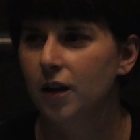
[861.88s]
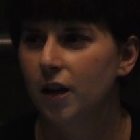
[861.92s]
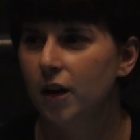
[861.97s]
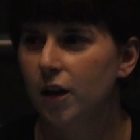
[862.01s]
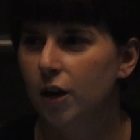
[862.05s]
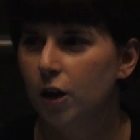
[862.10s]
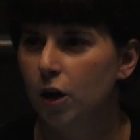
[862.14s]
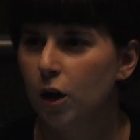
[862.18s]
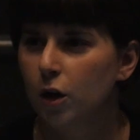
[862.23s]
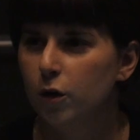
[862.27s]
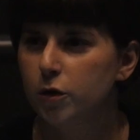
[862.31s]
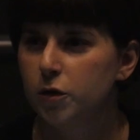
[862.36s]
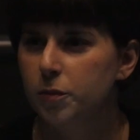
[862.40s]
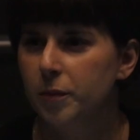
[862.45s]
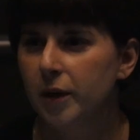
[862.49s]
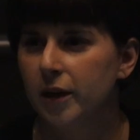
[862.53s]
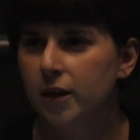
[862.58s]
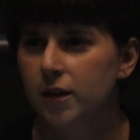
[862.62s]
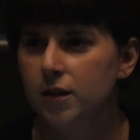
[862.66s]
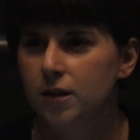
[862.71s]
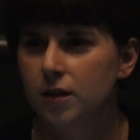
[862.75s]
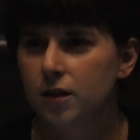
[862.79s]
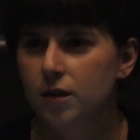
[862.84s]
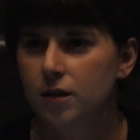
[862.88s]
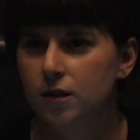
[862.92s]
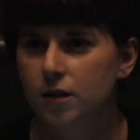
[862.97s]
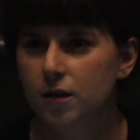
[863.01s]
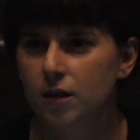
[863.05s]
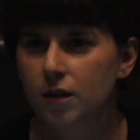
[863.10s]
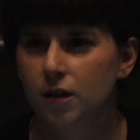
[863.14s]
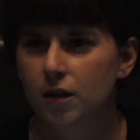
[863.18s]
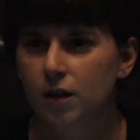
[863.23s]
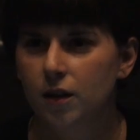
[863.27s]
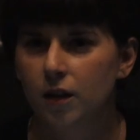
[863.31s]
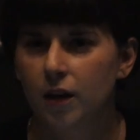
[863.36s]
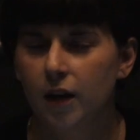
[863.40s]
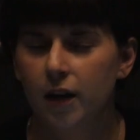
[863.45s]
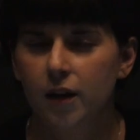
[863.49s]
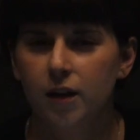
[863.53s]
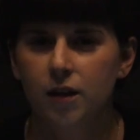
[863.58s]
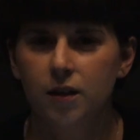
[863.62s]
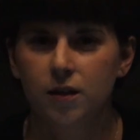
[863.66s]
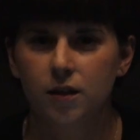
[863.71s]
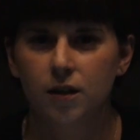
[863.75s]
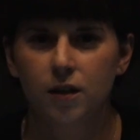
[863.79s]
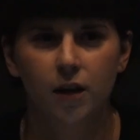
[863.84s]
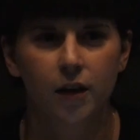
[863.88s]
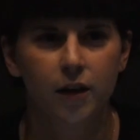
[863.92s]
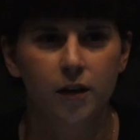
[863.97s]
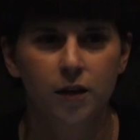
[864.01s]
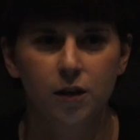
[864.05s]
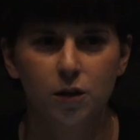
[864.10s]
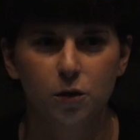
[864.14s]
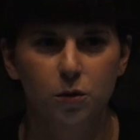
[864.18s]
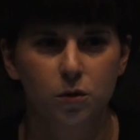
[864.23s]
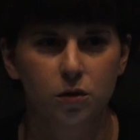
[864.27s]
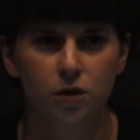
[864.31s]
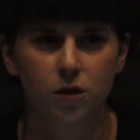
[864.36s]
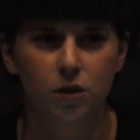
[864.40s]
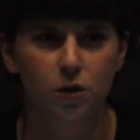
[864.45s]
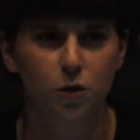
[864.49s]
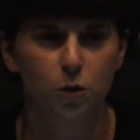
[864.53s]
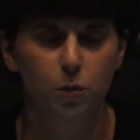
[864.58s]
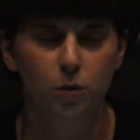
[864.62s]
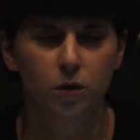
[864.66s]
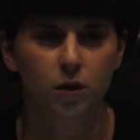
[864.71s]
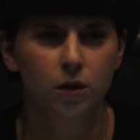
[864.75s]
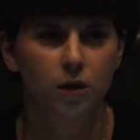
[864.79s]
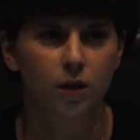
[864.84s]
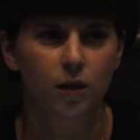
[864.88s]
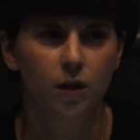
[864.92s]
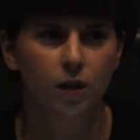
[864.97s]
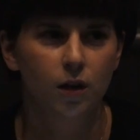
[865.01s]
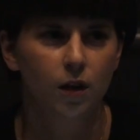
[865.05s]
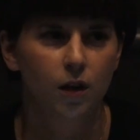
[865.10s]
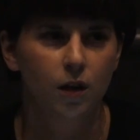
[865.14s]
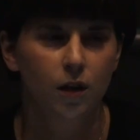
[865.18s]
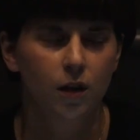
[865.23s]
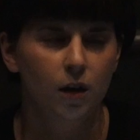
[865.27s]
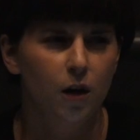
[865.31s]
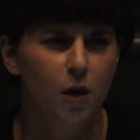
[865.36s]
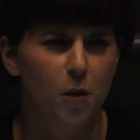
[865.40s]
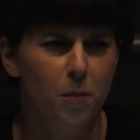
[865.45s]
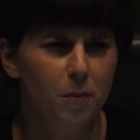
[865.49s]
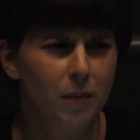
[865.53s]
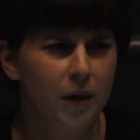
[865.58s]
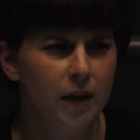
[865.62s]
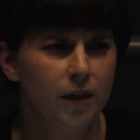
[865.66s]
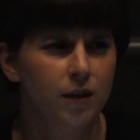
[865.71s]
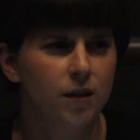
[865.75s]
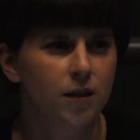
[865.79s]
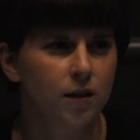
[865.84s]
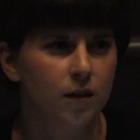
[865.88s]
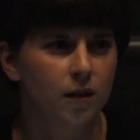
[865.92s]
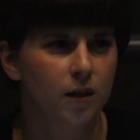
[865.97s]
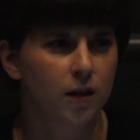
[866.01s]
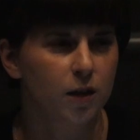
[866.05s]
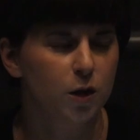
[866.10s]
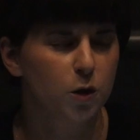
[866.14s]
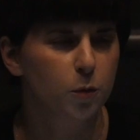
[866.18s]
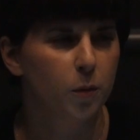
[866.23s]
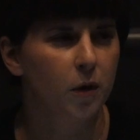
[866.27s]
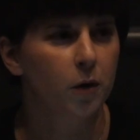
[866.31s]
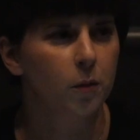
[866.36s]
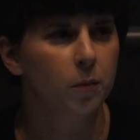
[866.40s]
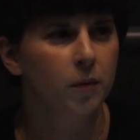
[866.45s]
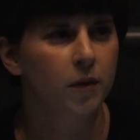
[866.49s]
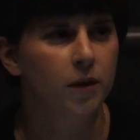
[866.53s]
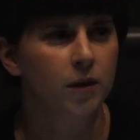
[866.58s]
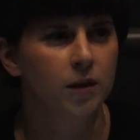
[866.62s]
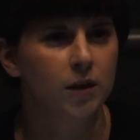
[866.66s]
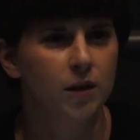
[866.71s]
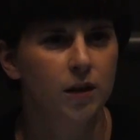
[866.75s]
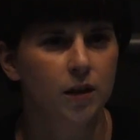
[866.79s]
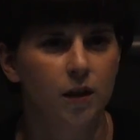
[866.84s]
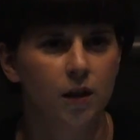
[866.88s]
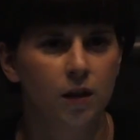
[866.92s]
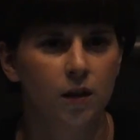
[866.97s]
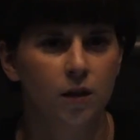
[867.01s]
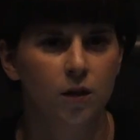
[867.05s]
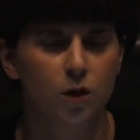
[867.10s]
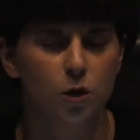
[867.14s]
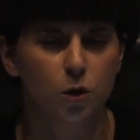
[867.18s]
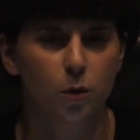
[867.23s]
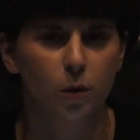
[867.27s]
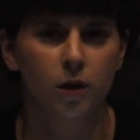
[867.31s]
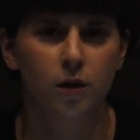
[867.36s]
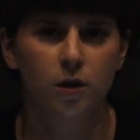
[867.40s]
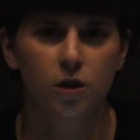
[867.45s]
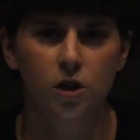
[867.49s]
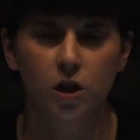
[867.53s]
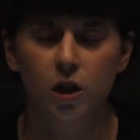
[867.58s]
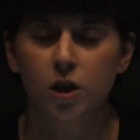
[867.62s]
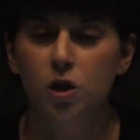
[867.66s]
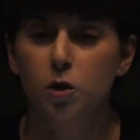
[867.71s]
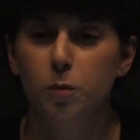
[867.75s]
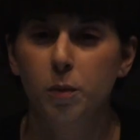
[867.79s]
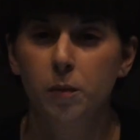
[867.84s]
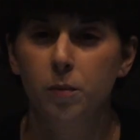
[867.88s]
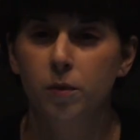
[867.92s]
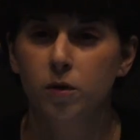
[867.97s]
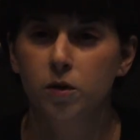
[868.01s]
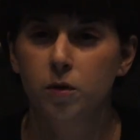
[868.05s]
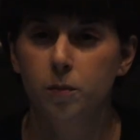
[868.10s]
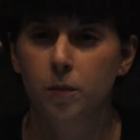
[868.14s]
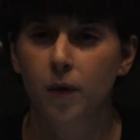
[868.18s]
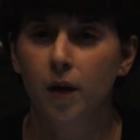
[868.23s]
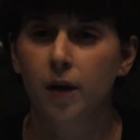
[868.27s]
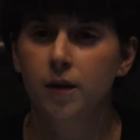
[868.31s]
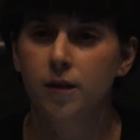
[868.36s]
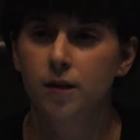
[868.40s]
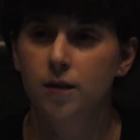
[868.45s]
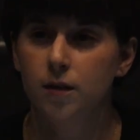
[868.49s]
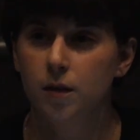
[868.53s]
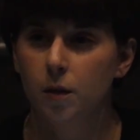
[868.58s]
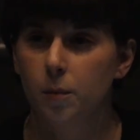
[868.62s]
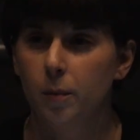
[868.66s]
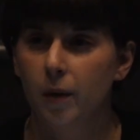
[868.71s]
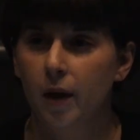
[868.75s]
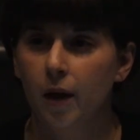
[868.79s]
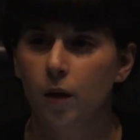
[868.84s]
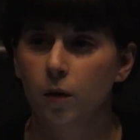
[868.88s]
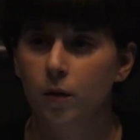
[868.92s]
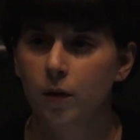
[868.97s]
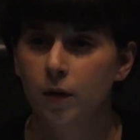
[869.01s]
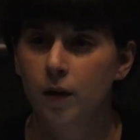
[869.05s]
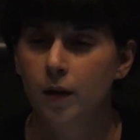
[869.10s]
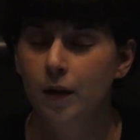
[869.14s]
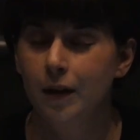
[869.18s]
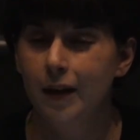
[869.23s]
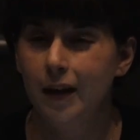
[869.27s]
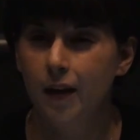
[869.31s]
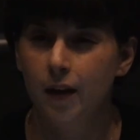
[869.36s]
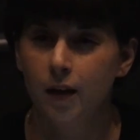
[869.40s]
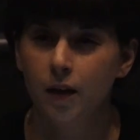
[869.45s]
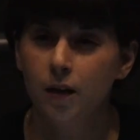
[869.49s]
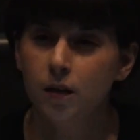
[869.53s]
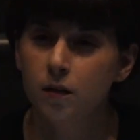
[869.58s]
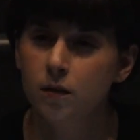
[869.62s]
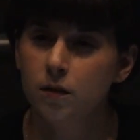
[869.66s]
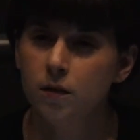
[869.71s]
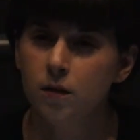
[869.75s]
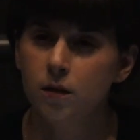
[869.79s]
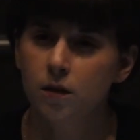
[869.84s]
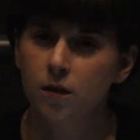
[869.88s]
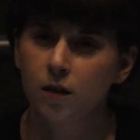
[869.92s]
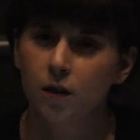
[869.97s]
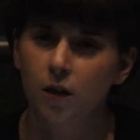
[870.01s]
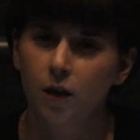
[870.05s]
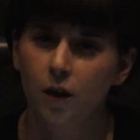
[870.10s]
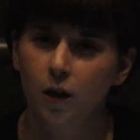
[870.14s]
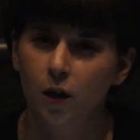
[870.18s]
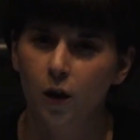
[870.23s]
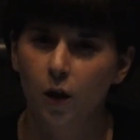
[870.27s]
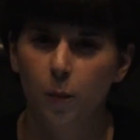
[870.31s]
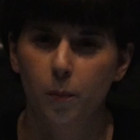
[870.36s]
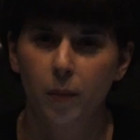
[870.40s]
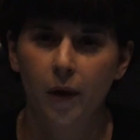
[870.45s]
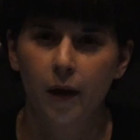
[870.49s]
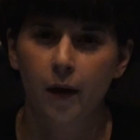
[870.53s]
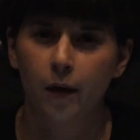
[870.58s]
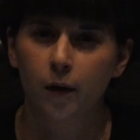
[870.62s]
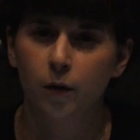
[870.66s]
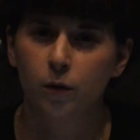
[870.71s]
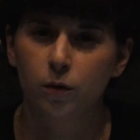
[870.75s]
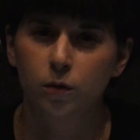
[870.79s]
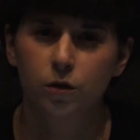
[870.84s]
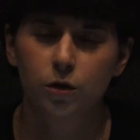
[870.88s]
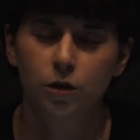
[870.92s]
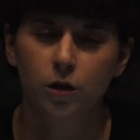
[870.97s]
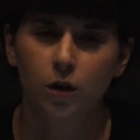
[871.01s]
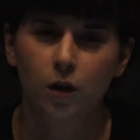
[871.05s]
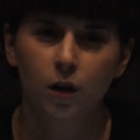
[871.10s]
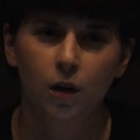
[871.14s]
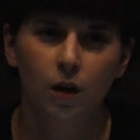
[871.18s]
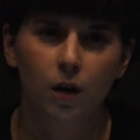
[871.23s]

And Colors magazines in the 80s and 90s was this really amazing experiment in trying to change people's minds about AIDS, about